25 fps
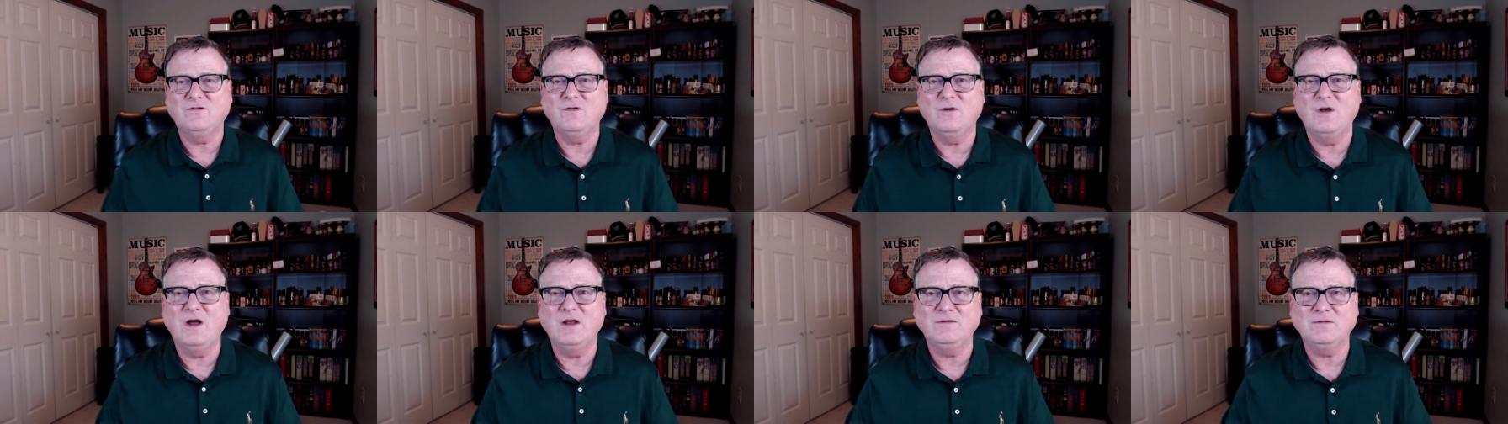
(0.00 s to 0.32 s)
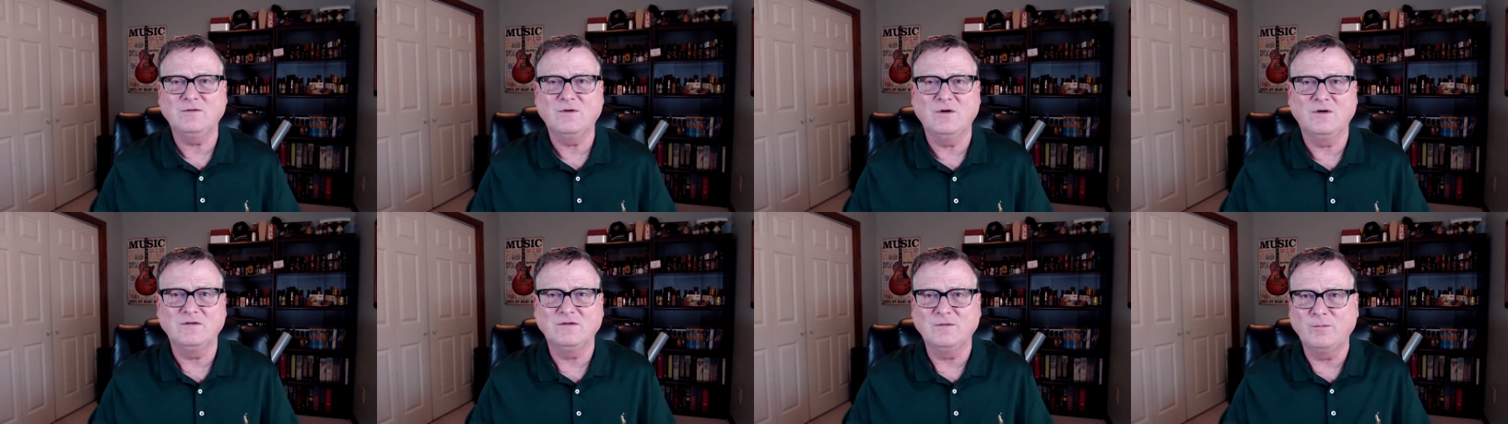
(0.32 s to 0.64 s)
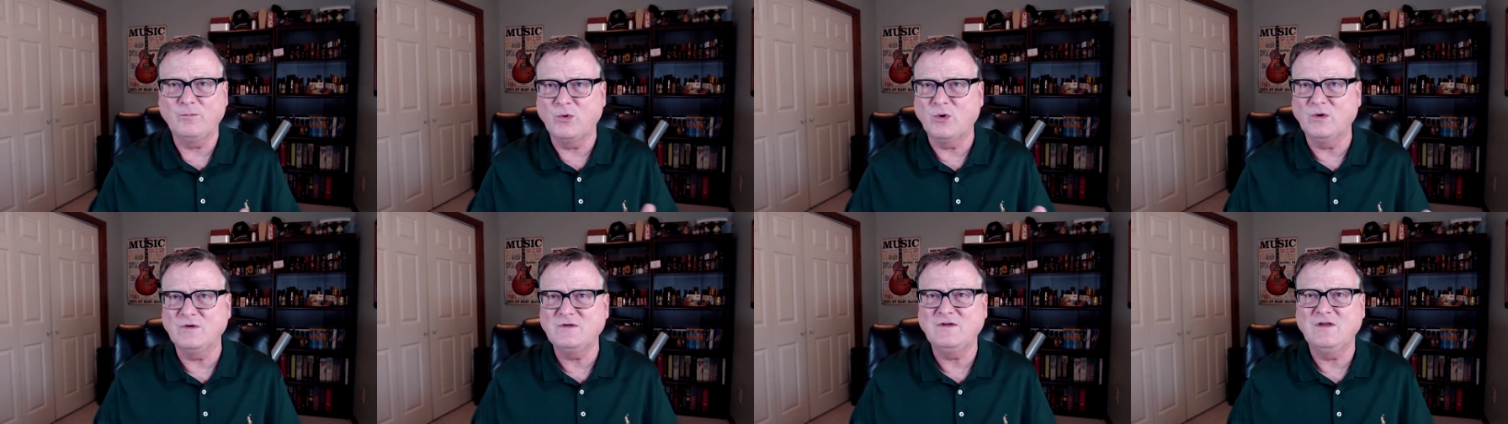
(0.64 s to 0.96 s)
Churrasco is a
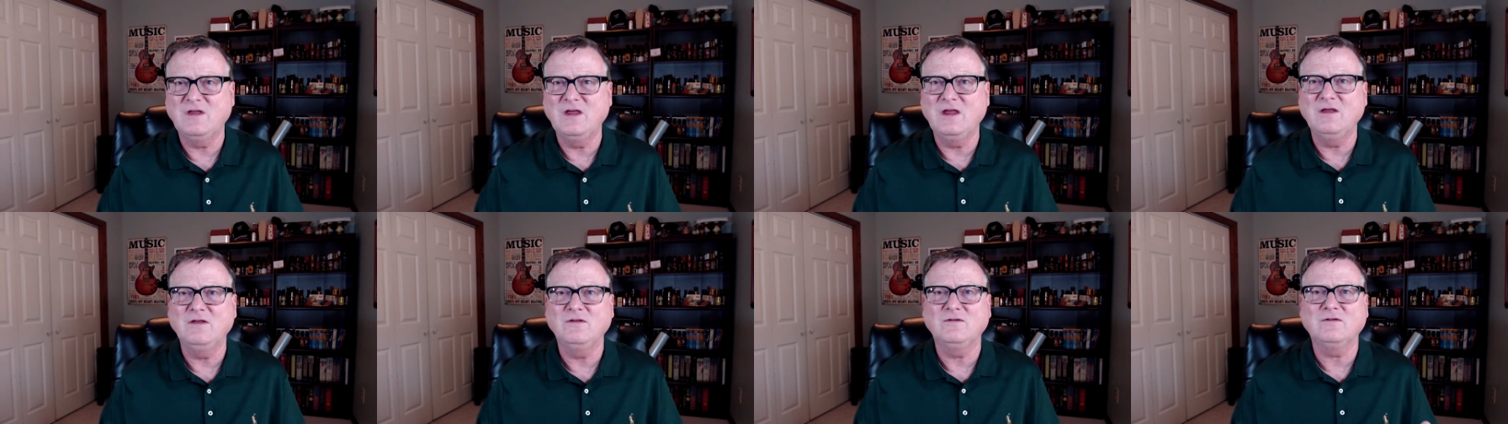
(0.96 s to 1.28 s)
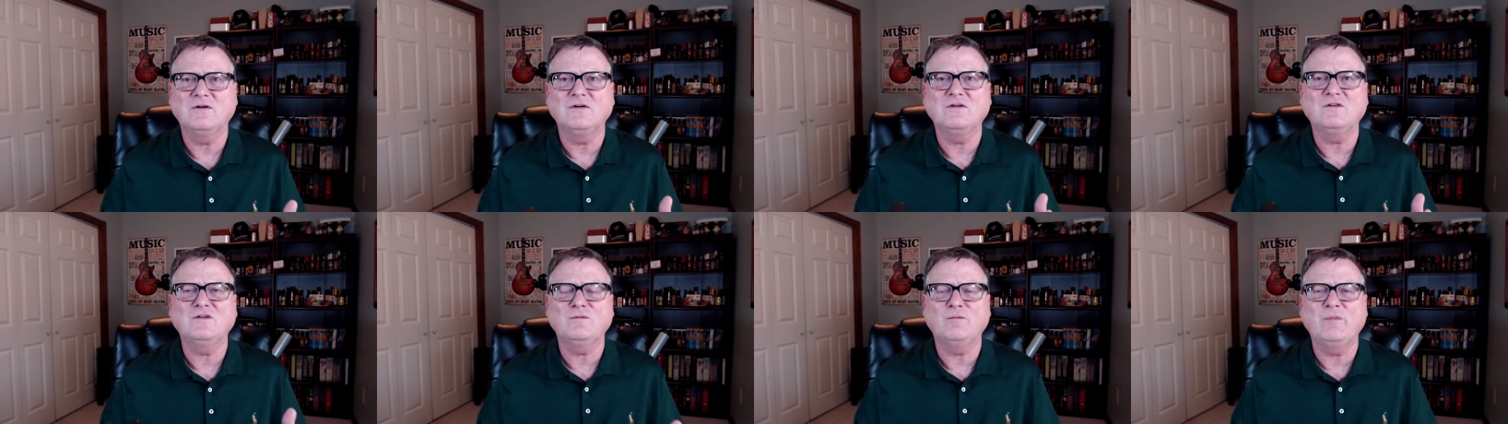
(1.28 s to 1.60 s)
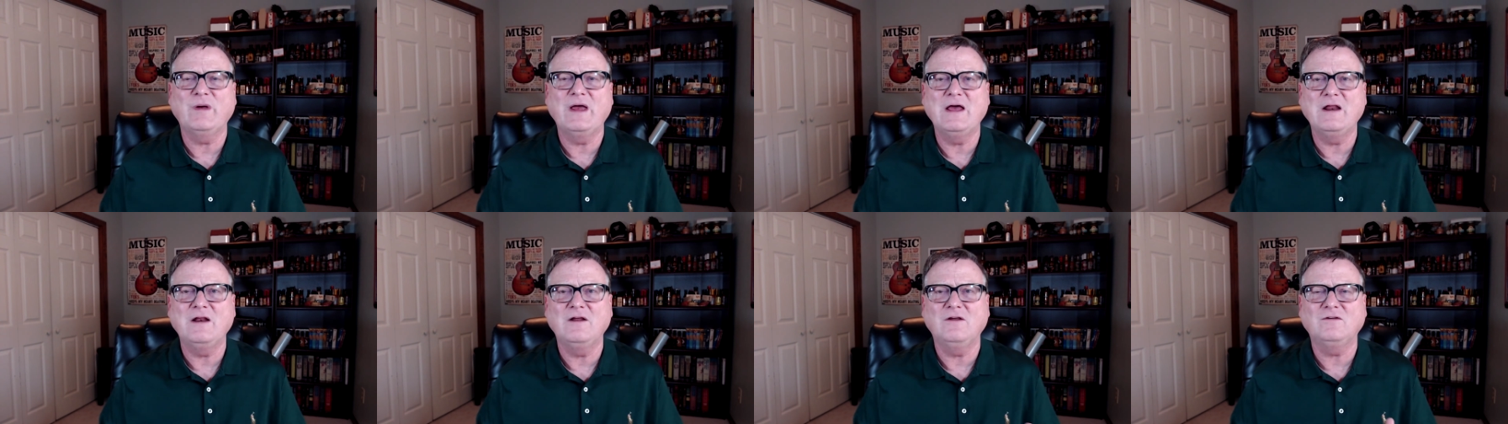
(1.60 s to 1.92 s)
Portuguese or
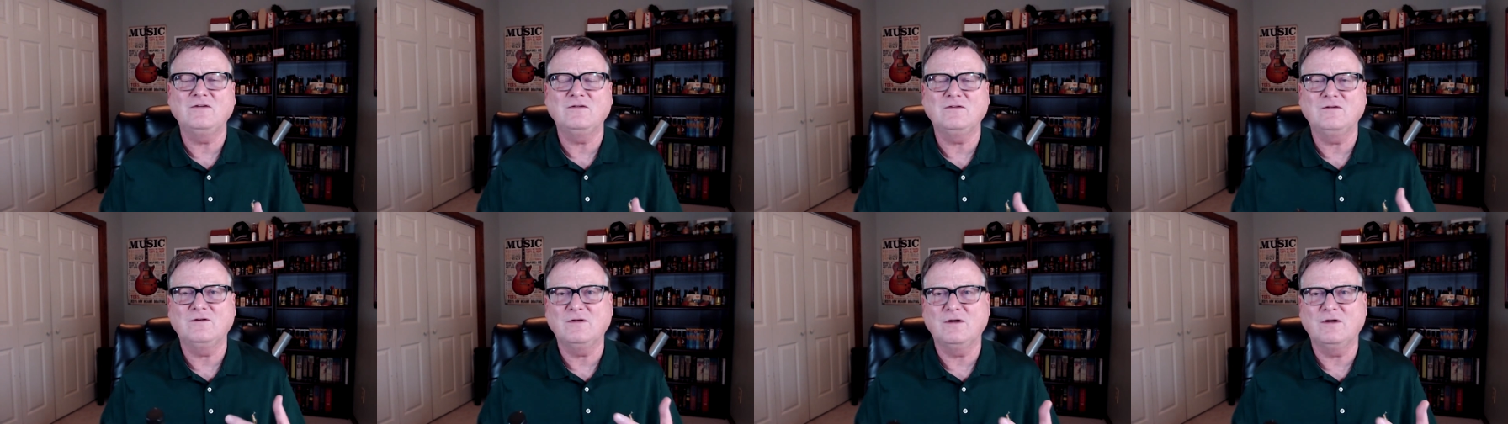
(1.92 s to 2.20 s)
Spanish